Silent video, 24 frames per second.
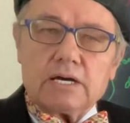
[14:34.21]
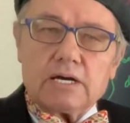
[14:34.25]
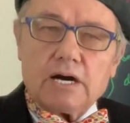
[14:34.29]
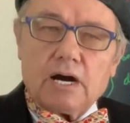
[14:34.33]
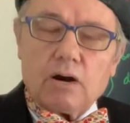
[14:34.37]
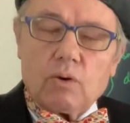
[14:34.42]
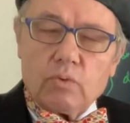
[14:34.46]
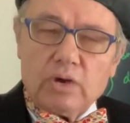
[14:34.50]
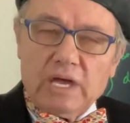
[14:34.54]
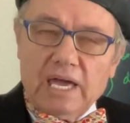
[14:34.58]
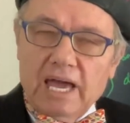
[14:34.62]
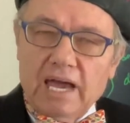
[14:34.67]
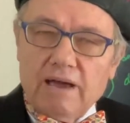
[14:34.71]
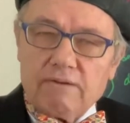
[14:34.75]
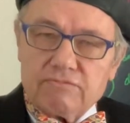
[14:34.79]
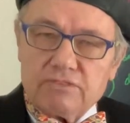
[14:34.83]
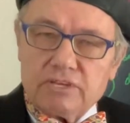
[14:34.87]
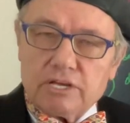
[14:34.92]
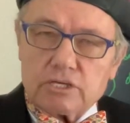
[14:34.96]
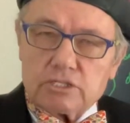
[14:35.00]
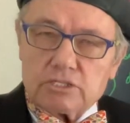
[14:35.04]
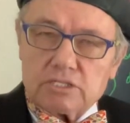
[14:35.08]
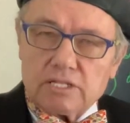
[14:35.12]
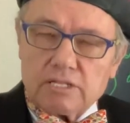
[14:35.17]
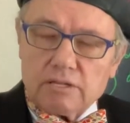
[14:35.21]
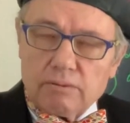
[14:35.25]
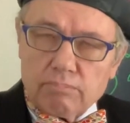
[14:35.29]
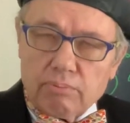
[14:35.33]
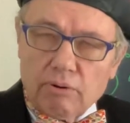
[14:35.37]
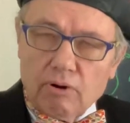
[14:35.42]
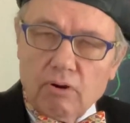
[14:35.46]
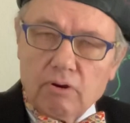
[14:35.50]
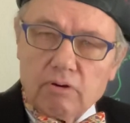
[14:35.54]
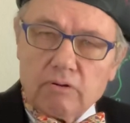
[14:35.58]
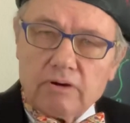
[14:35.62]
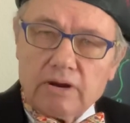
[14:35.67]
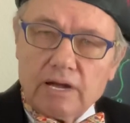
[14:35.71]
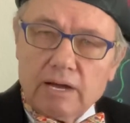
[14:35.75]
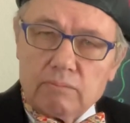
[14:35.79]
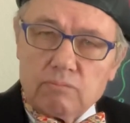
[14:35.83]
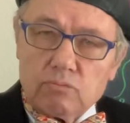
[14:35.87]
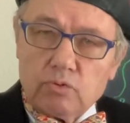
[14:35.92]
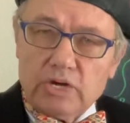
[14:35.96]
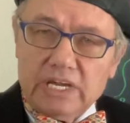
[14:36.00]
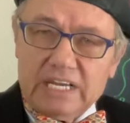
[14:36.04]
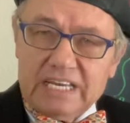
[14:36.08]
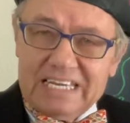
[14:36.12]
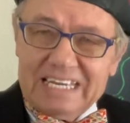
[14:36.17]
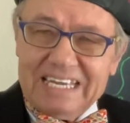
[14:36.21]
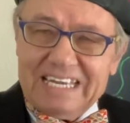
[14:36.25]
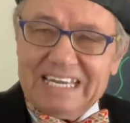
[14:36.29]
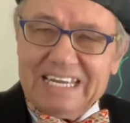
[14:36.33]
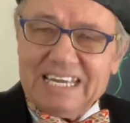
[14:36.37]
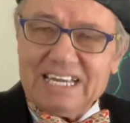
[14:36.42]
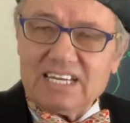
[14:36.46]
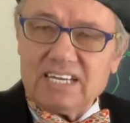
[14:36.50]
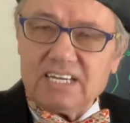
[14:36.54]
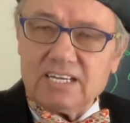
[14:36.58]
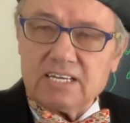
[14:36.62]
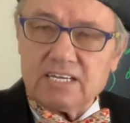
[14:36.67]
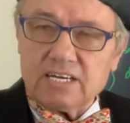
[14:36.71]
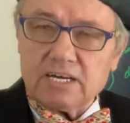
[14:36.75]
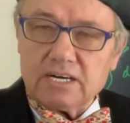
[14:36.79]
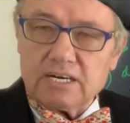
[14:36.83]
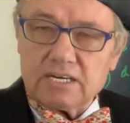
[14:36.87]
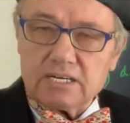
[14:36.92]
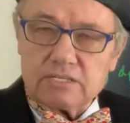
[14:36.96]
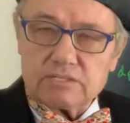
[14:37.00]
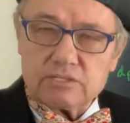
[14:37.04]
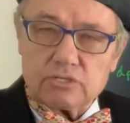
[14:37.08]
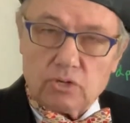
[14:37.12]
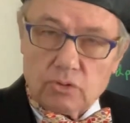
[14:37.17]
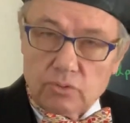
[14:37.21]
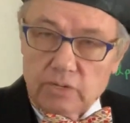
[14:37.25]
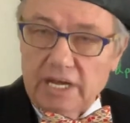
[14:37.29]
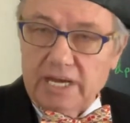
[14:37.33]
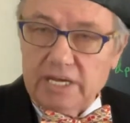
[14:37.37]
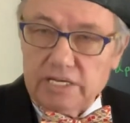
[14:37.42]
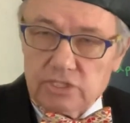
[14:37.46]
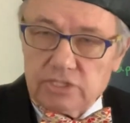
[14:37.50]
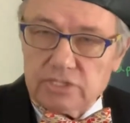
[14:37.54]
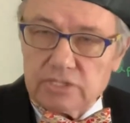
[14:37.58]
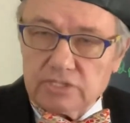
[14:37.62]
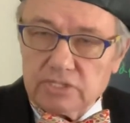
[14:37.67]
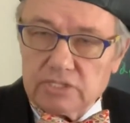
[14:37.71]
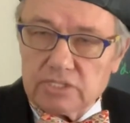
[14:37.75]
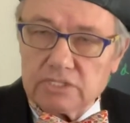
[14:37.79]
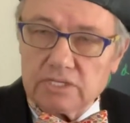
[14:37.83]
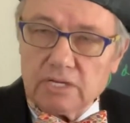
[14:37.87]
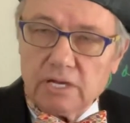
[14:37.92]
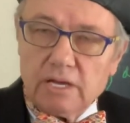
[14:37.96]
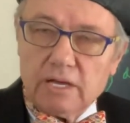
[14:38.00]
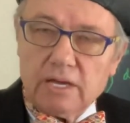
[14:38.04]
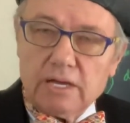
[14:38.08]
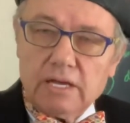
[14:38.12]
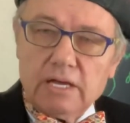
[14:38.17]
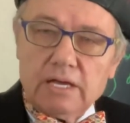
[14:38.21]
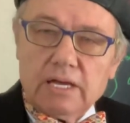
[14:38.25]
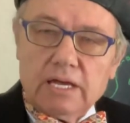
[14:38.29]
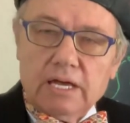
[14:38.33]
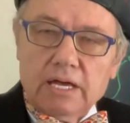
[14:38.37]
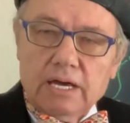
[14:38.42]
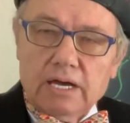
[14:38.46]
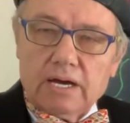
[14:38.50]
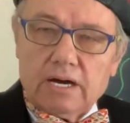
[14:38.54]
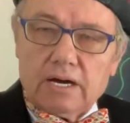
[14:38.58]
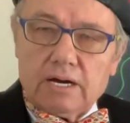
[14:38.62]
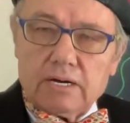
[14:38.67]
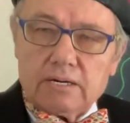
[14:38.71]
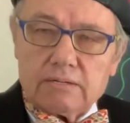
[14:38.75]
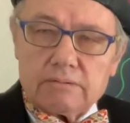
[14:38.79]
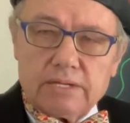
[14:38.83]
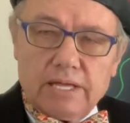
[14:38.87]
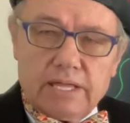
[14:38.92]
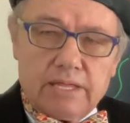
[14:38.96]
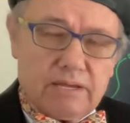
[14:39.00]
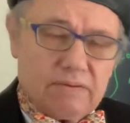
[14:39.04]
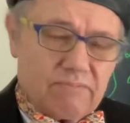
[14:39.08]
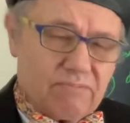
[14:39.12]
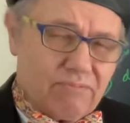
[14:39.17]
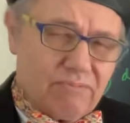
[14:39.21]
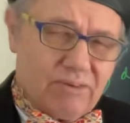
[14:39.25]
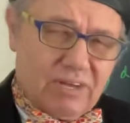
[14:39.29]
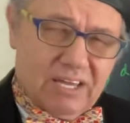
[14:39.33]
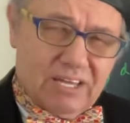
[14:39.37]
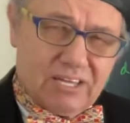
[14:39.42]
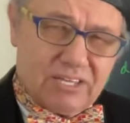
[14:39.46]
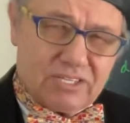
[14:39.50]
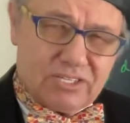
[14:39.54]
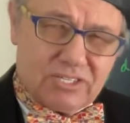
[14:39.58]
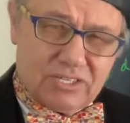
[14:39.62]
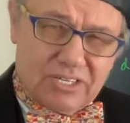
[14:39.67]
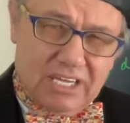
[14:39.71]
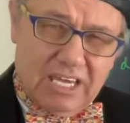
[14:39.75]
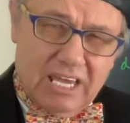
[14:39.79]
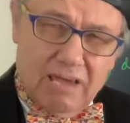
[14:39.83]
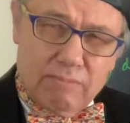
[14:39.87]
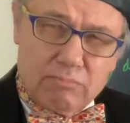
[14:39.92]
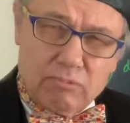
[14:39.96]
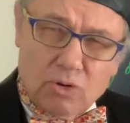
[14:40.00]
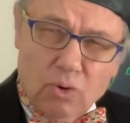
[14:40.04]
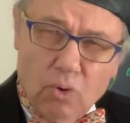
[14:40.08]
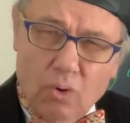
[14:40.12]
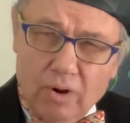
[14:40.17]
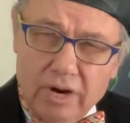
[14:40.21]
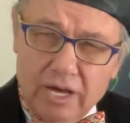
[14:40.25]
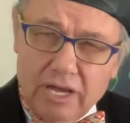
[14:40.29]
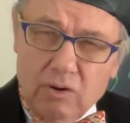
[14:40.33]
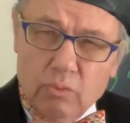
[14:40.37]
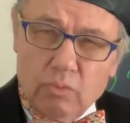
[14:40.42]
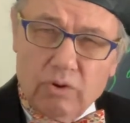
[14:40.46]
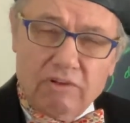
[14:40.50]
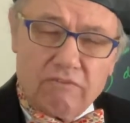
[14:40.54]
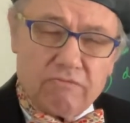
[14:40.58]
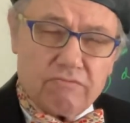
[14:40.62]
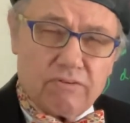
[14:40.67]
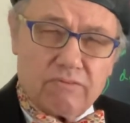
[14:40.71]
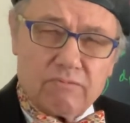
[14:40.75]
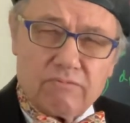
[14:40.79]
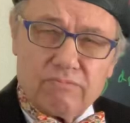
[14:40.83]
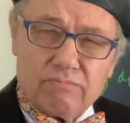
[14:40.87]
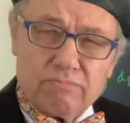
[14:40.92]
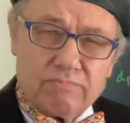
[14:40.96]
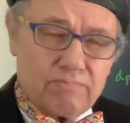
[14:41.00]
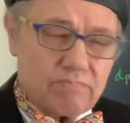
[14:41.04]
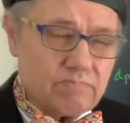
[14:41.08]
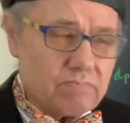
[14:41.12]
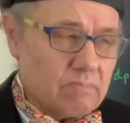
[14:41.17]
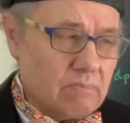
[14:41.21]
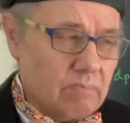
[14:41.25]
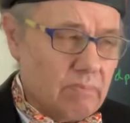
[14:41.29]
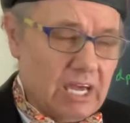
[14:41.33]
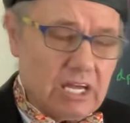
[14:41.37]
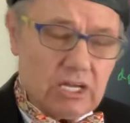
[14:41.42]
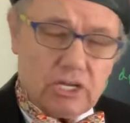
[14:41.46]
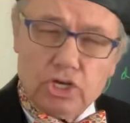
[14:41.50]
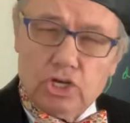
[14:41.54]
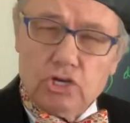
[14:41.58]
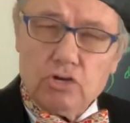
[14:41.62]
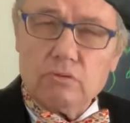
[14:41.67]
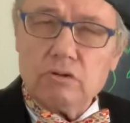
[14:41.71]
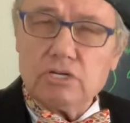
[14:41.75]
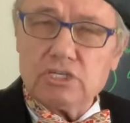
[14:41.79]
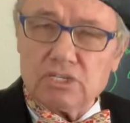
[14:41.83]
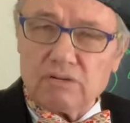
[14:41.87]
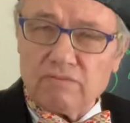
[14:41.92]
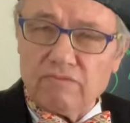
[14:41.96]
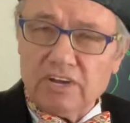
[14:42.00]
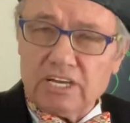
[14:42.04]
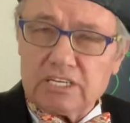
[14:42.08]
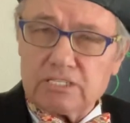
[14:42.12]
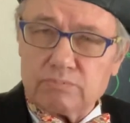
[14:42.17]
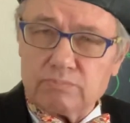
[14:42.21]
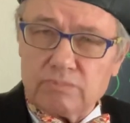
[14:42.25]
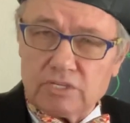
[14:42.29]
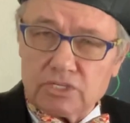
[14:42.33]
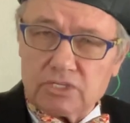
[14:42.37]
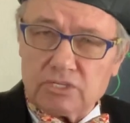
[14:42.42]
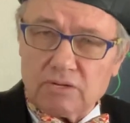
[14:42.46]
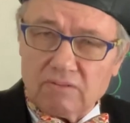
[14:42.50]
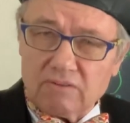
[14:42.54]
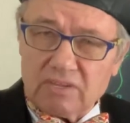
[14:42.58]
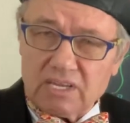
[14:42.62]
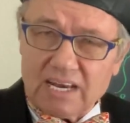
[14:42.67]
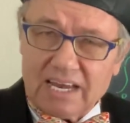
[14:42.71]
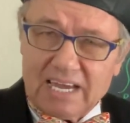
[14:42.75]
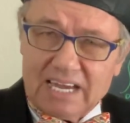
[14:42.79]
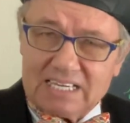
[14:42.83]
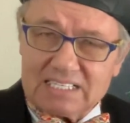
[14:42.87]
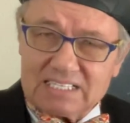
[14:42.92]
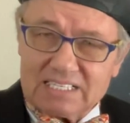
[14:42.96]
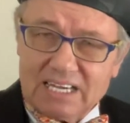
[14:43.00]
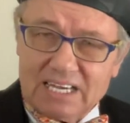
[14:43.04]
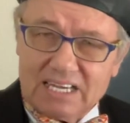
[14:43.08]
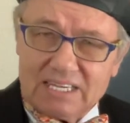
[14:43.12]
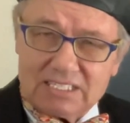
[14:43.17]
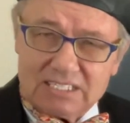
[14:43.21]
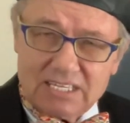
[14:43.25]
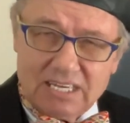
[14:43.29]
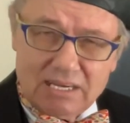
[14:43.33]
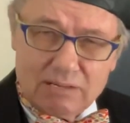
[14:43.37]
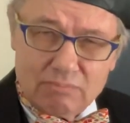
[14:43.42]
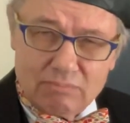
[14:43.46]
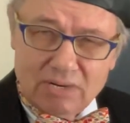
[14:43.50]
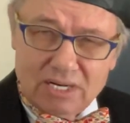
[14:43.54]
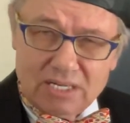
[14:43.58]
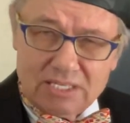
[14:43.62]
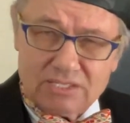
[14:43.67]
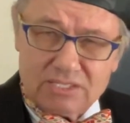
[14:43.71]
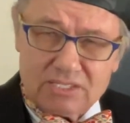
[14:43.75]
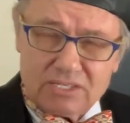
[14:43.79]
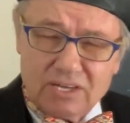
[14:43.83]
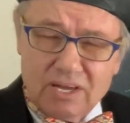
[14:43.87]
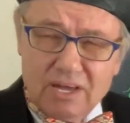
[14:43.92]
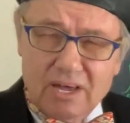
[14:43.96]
We have the program. We need donations to keep going. We've made huge investments over the last 18 months